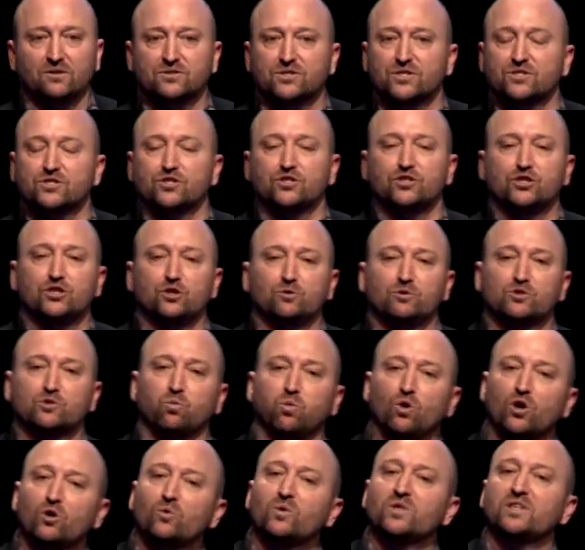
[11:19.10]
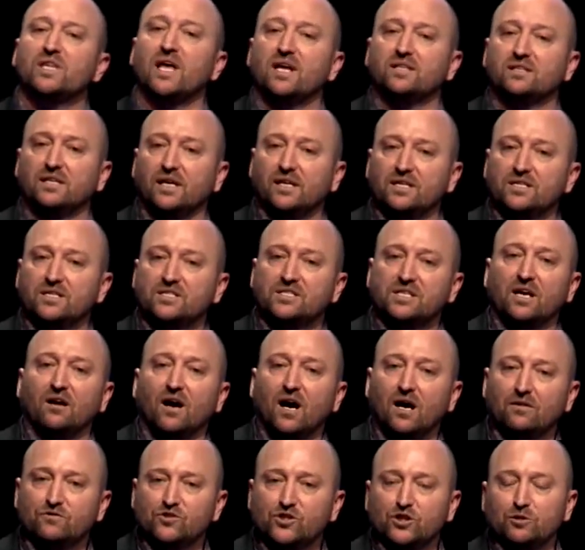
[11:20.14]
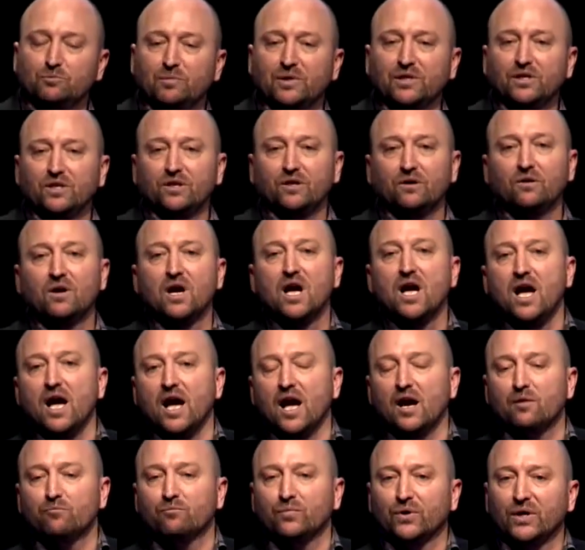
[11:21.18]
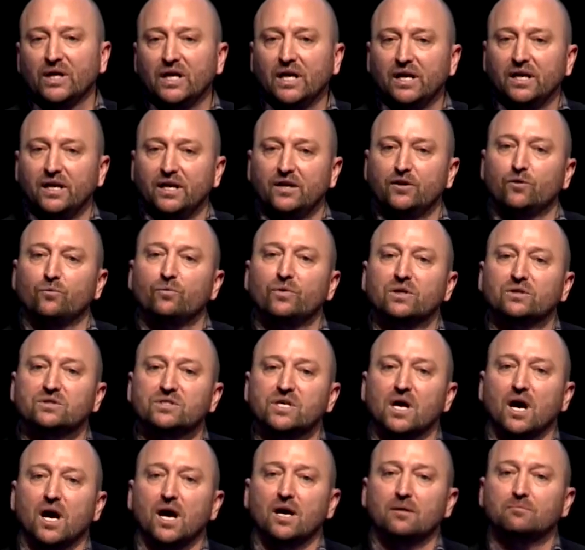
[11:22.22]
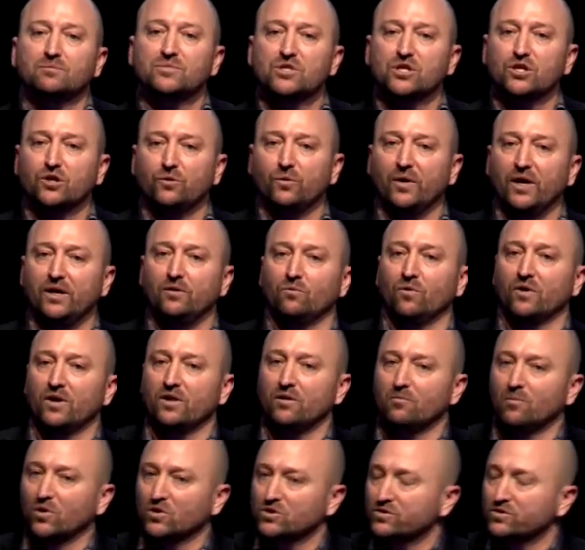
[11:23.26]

us to do is work with that data set off GPU and bring it in real time to create one of the most